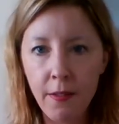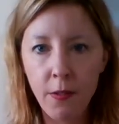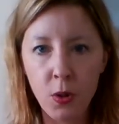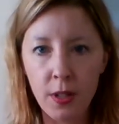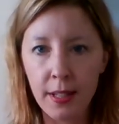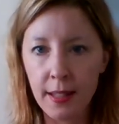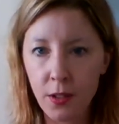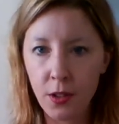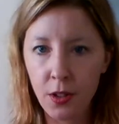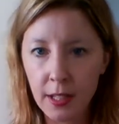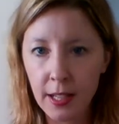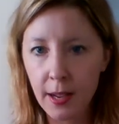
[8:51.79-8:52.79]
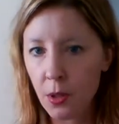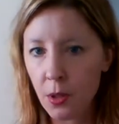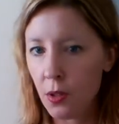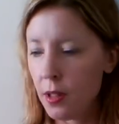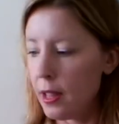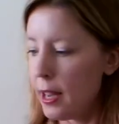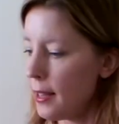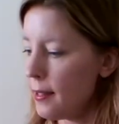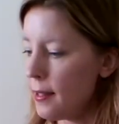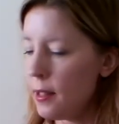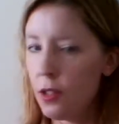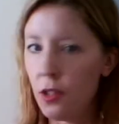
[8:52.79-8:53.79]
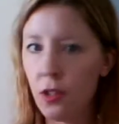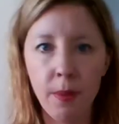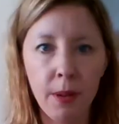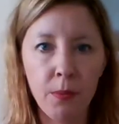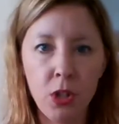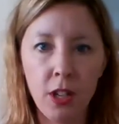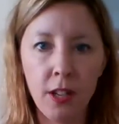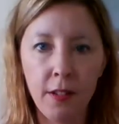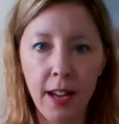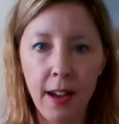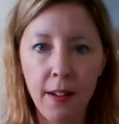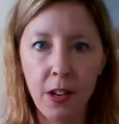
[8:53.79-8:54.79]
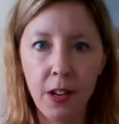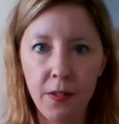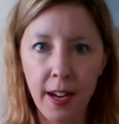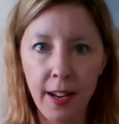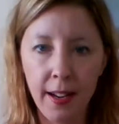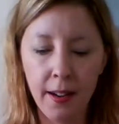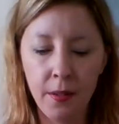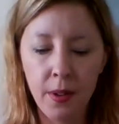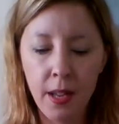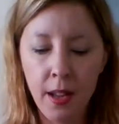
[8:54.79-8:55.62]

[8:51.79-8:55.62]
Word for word: of course, this hooked up to the lines and to the pump, which I don't have here right now.